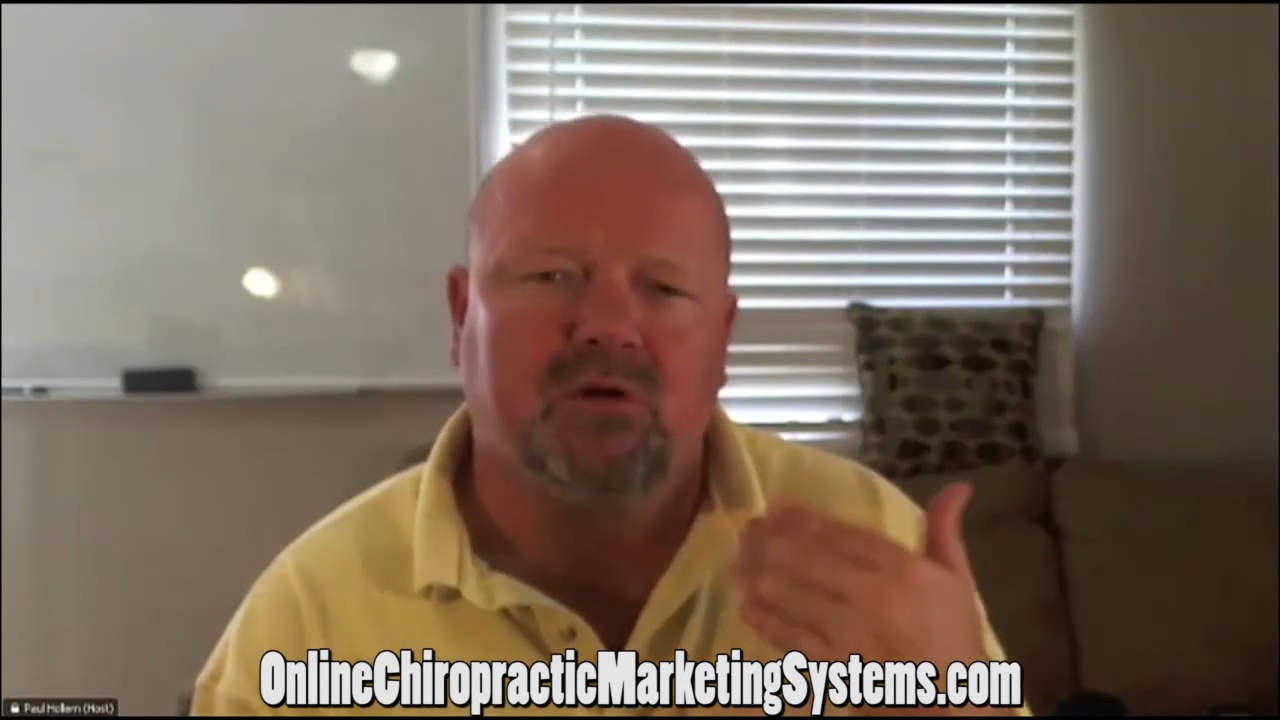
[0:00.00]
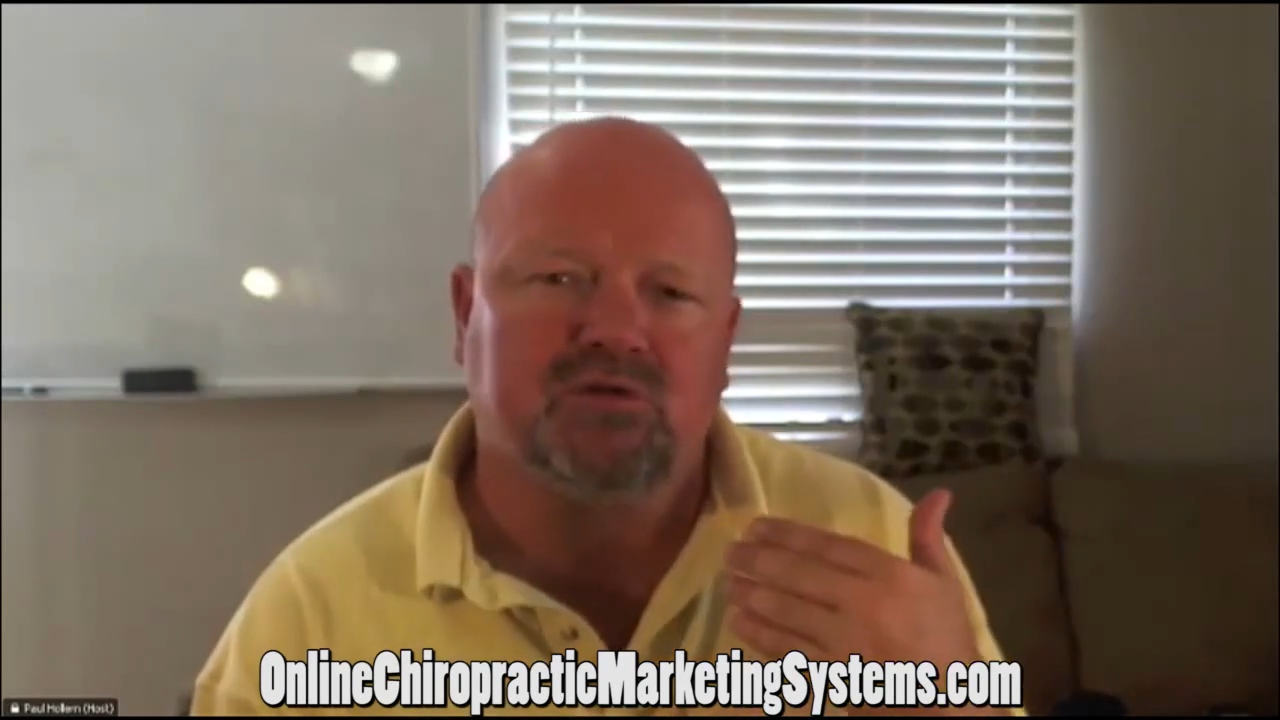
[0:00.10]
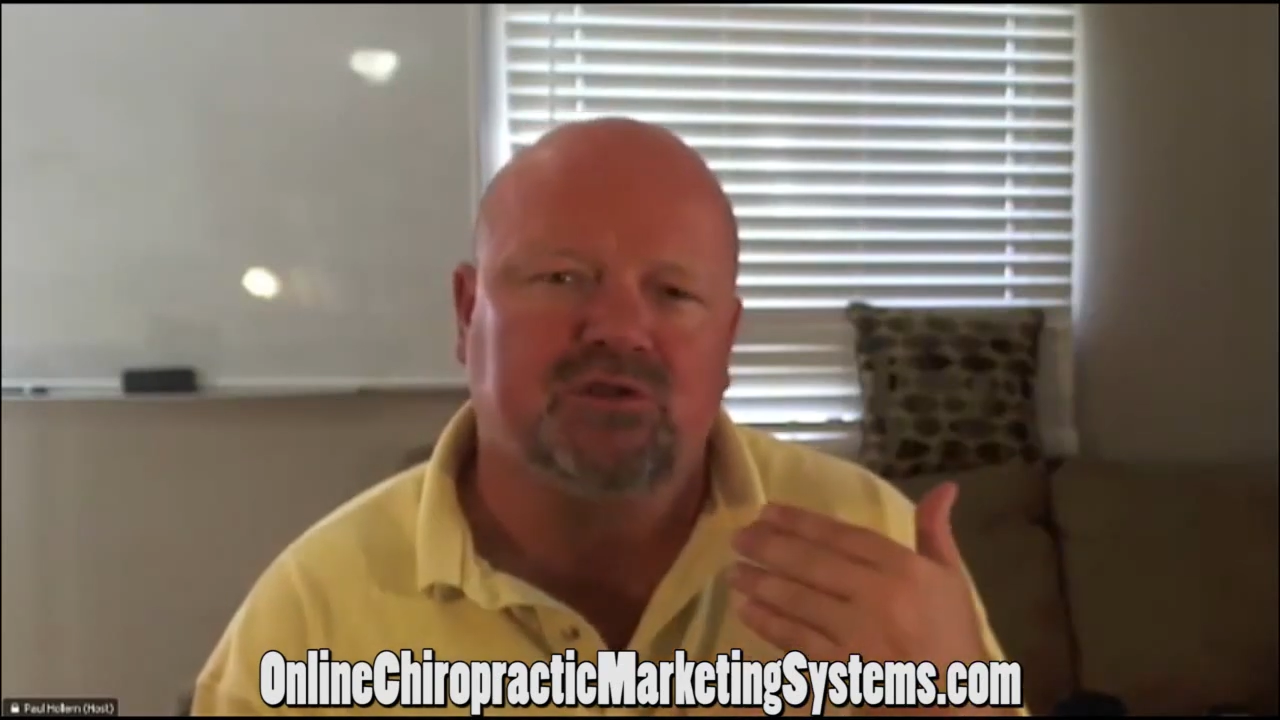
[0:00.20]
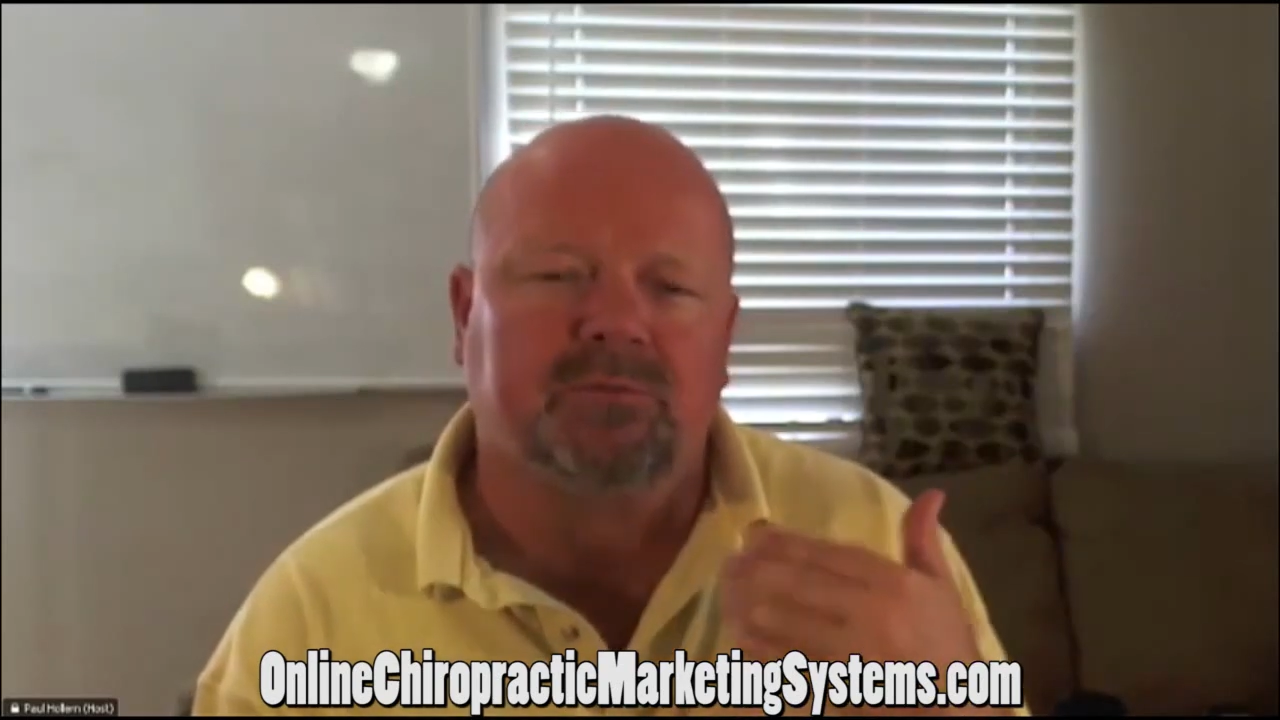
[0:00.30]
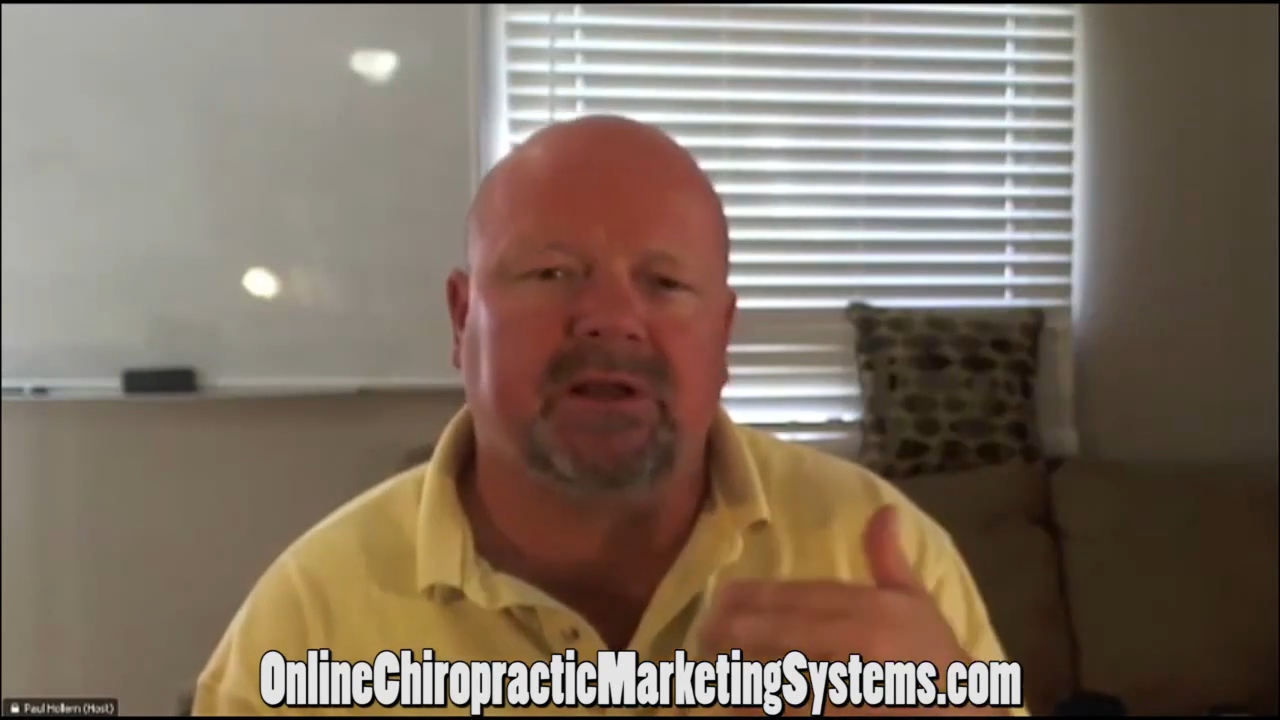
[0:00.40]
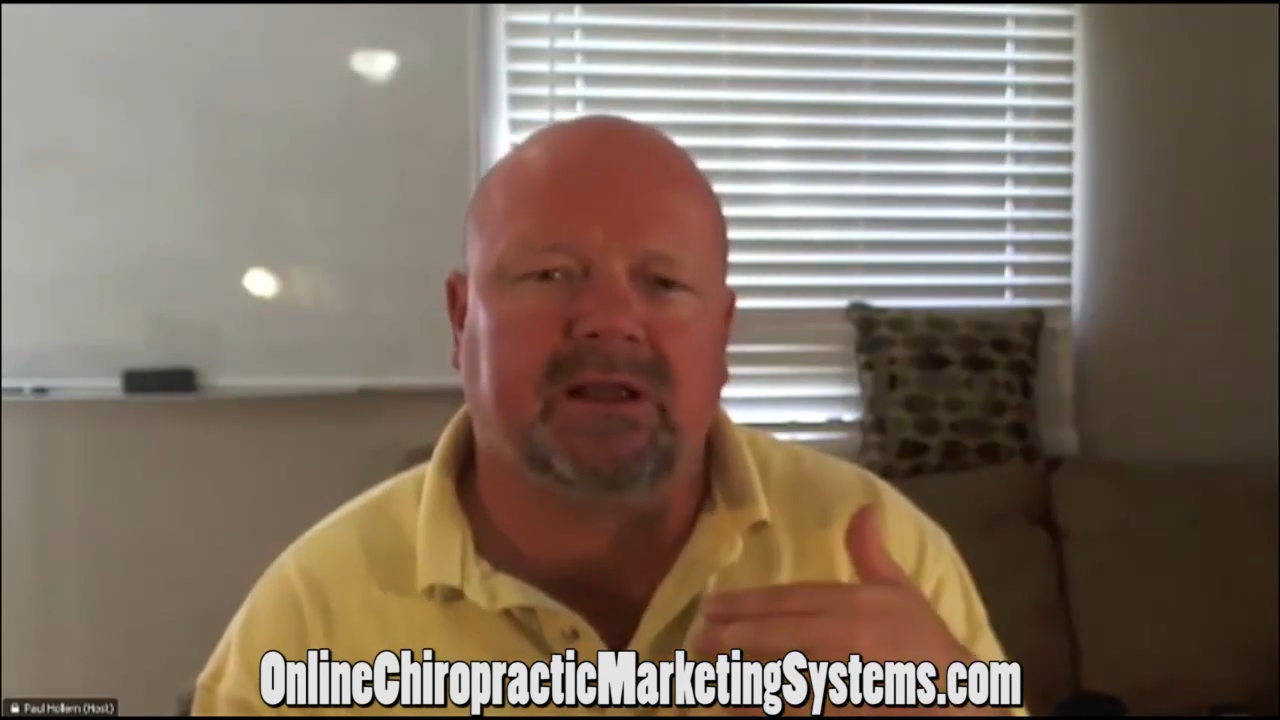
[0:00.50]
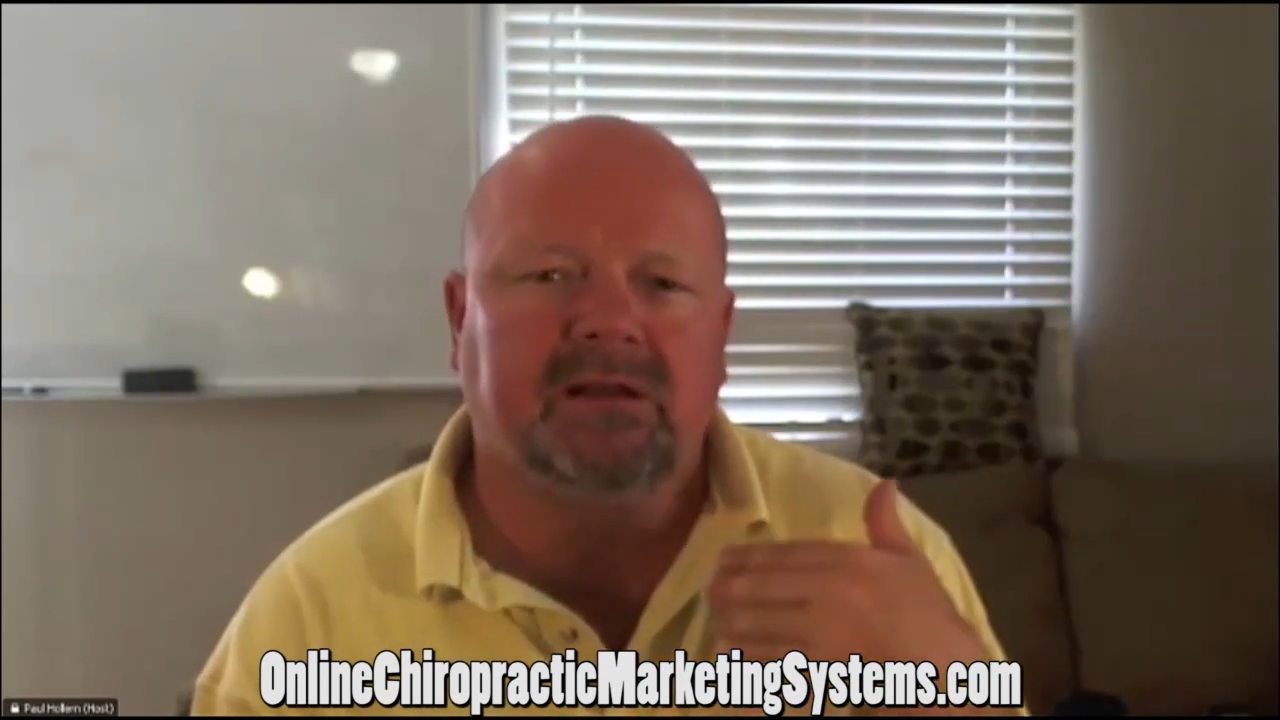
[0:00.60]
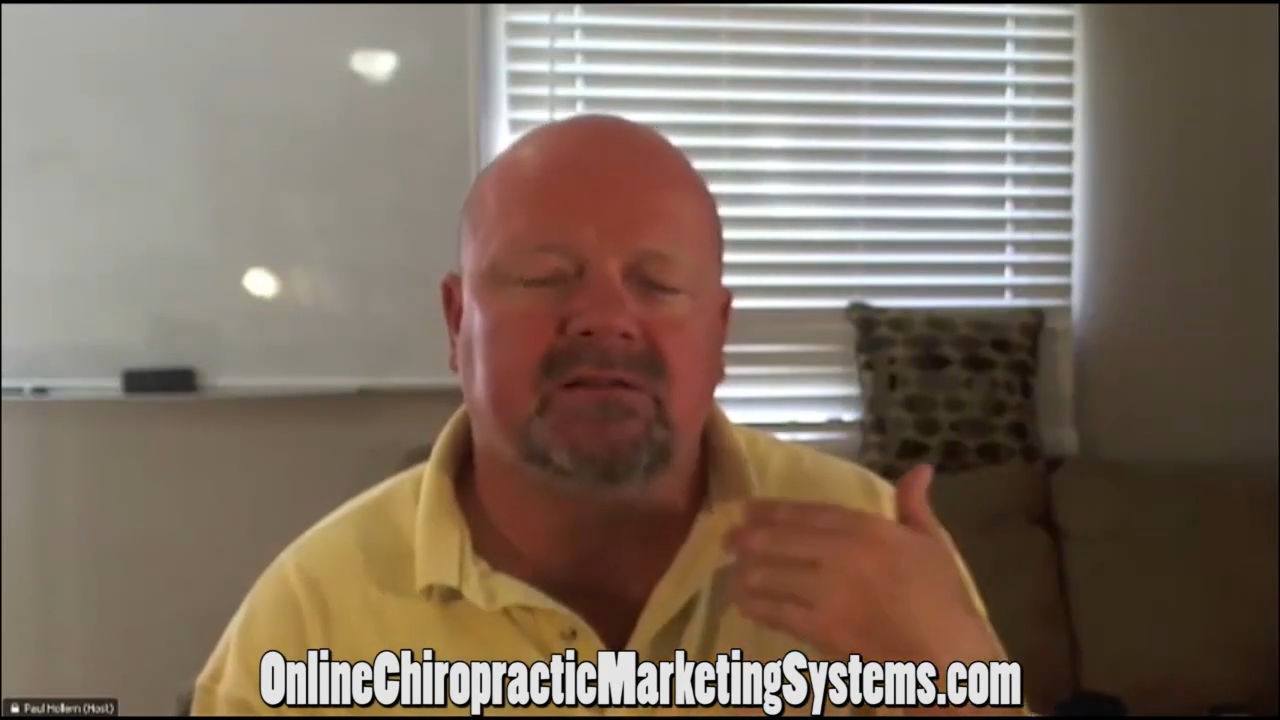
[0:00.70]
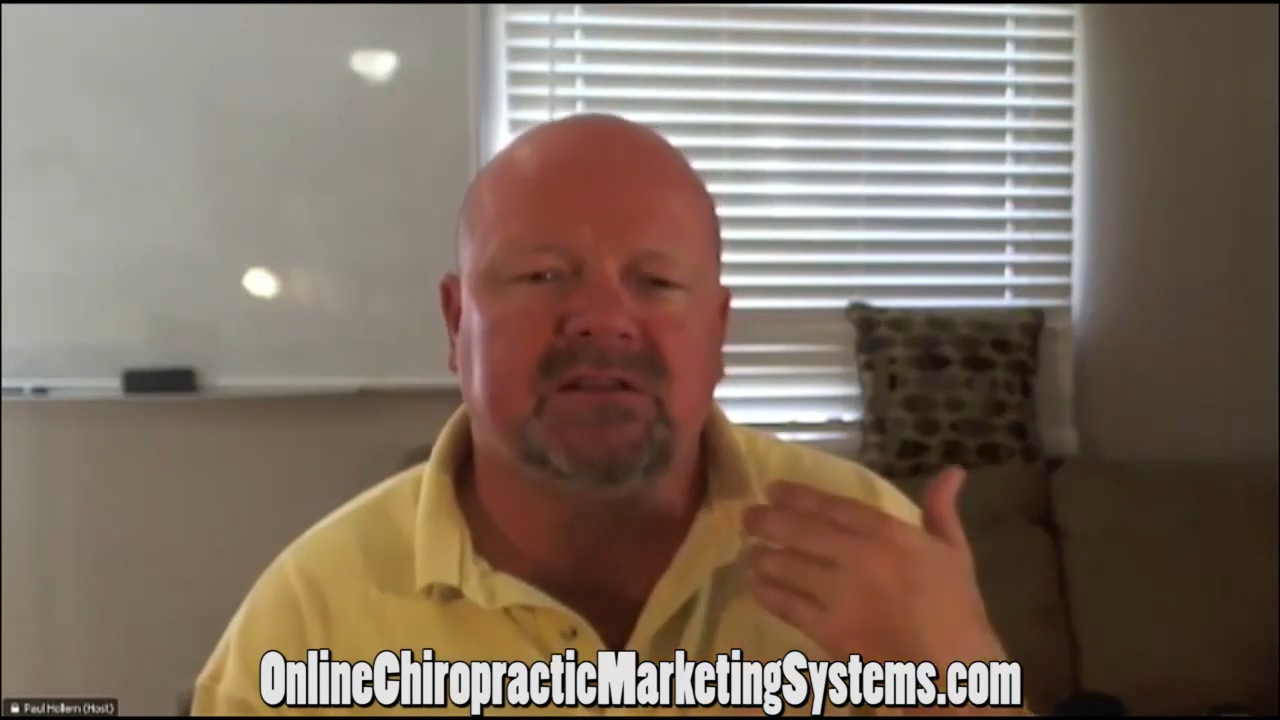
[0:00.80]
emotional pain,